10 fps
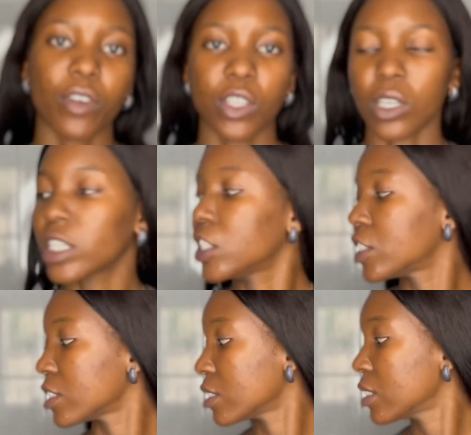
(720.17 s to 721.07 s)
in your
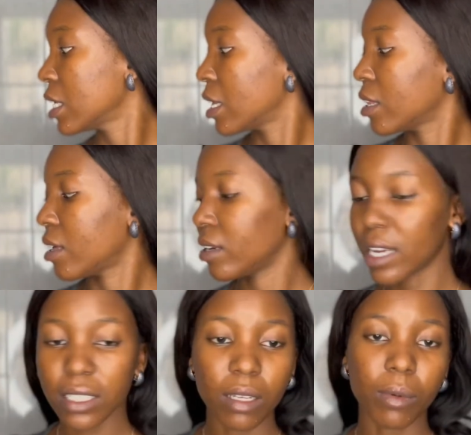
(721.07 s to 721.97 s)
kitchen. The
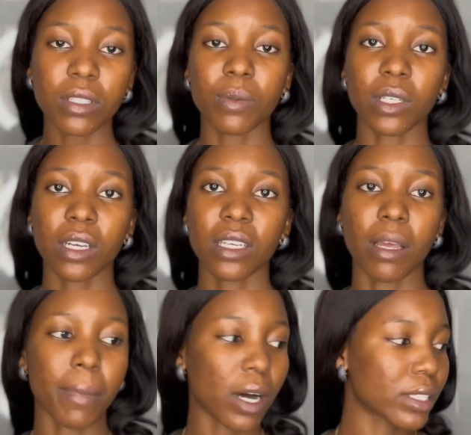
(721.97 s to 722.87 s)
next I'm going to be talking
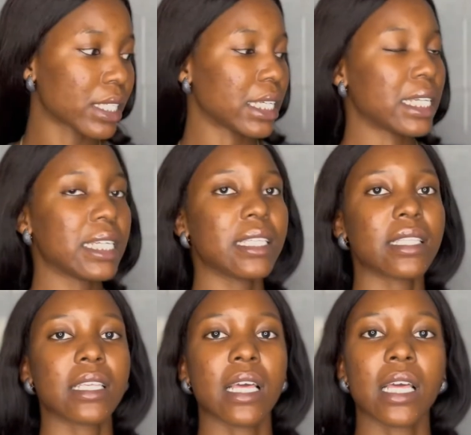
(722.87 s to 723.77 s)
about
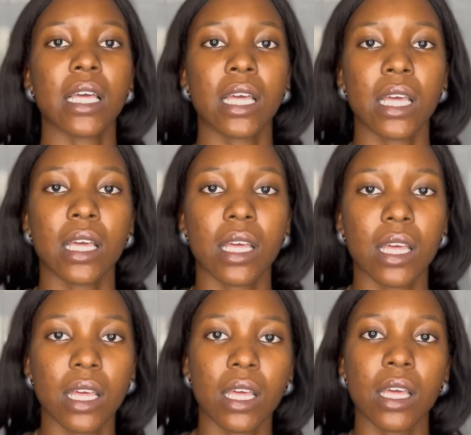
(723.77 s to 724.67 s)
is
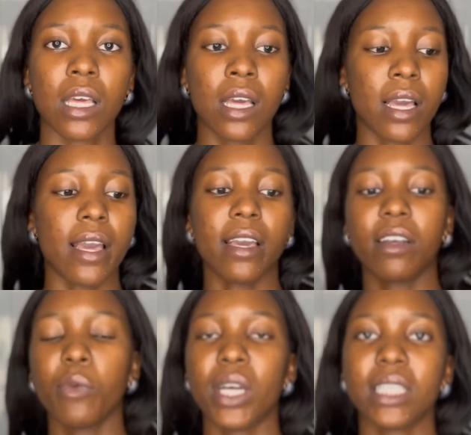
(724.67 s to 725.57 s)
a
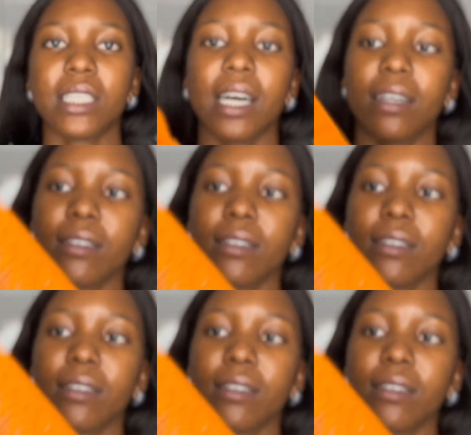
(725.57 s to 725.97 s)
grater.